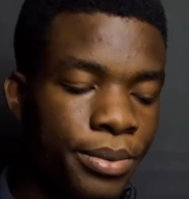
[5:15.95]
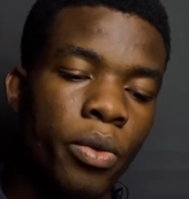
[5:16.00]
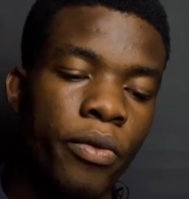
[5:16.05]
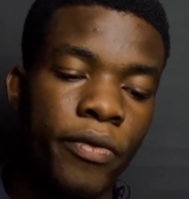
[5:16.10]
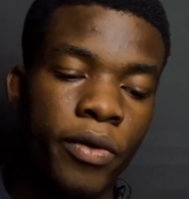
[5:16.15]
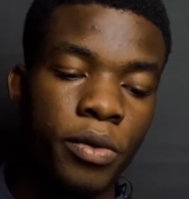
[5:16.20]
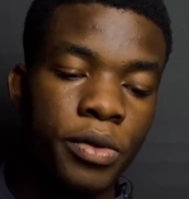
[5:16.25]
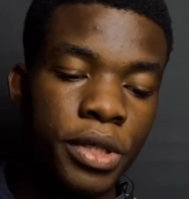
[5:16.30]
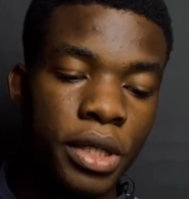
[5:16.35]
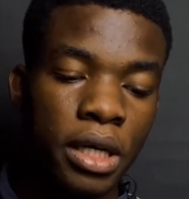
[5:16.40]
We've
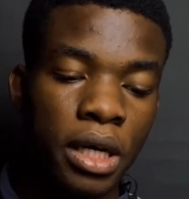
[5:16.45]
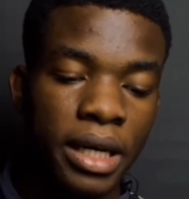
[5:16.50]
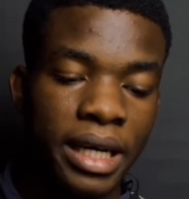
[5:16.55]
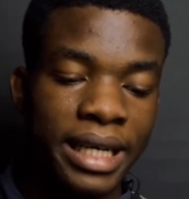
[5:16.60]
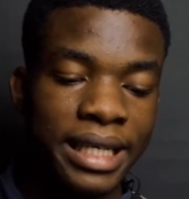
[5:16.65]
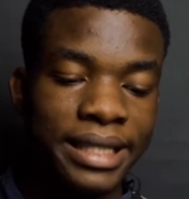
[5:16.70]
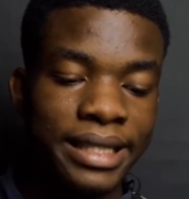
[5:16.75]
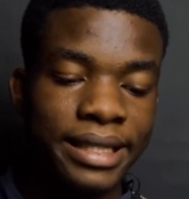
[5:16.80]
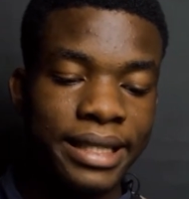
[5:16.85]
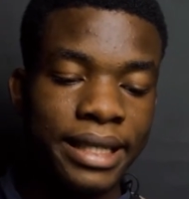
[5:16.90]
also got
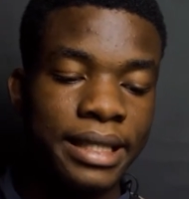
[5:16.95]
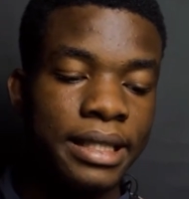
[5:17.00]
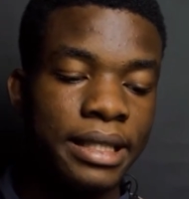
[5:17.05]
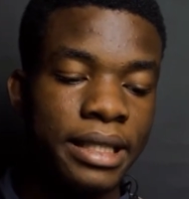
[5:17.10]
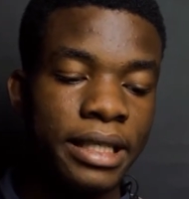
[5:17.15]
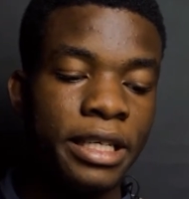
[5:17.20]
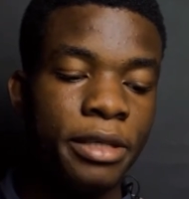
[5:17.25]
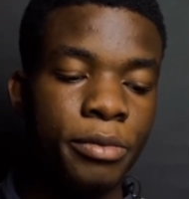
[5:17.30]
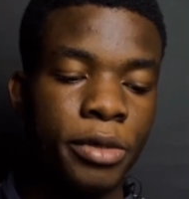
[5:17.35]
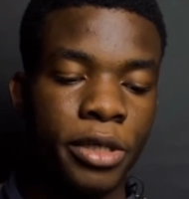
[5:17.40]
a
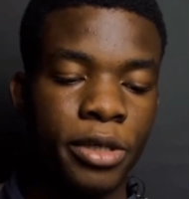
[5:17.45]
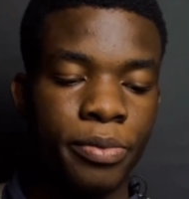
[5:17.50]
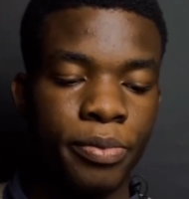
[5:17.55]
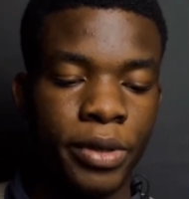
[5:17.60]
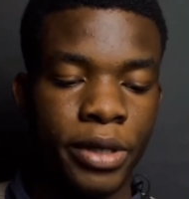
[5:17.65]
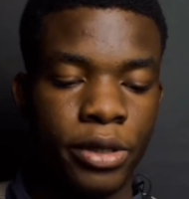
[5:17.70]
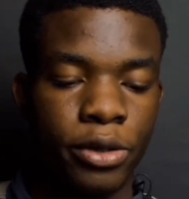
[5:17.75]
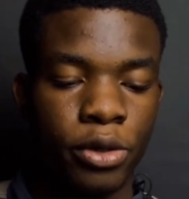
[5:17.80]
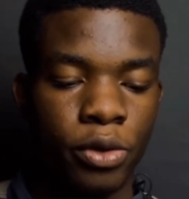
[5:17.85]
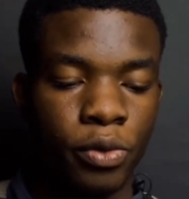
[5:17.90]
16
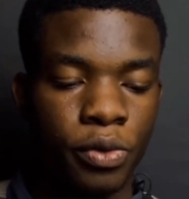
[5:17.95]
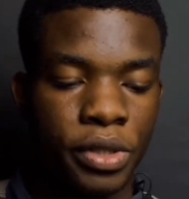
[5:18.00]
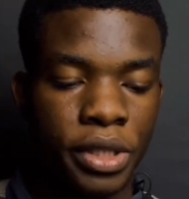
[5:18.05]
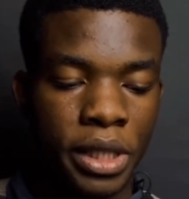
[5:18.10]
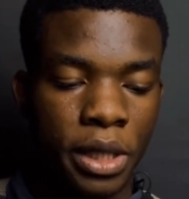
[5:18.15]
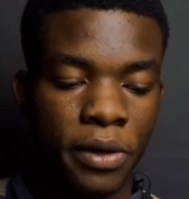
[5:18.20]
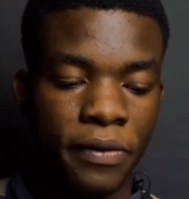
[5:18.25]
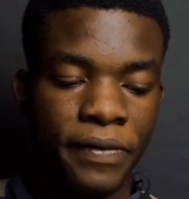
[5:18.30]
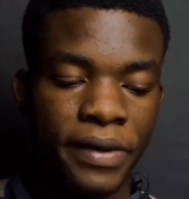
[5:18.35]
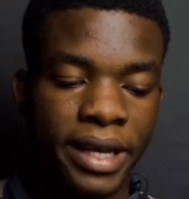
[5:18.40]
megapixel
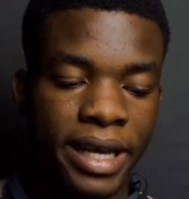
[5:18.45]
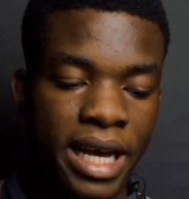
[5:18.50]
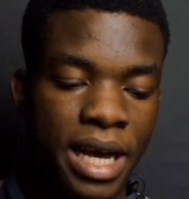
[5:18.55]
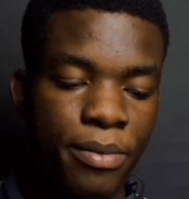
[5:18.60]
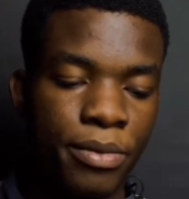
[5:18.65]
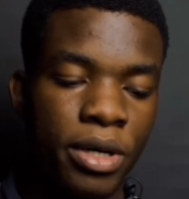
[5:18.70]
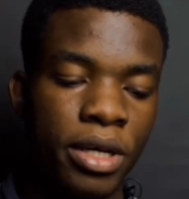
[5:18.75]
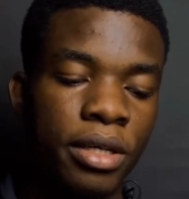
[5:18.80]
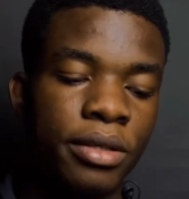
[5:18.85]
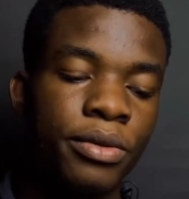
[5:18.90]
selfie
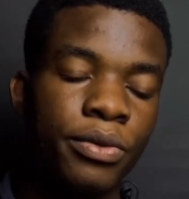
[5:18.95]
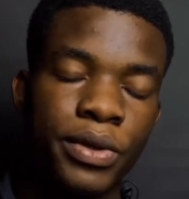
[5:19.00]
camera,